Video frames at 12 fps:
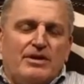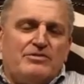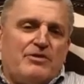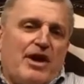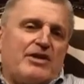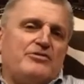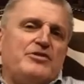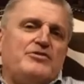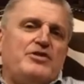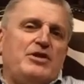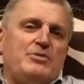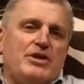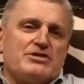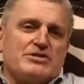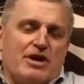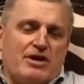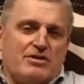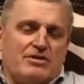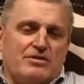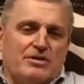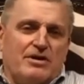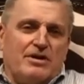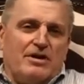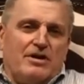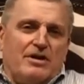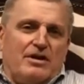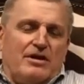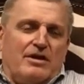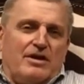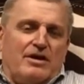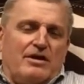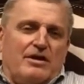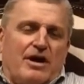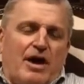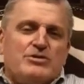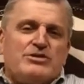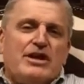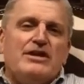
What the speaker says: In fact, 15 minutes later, I was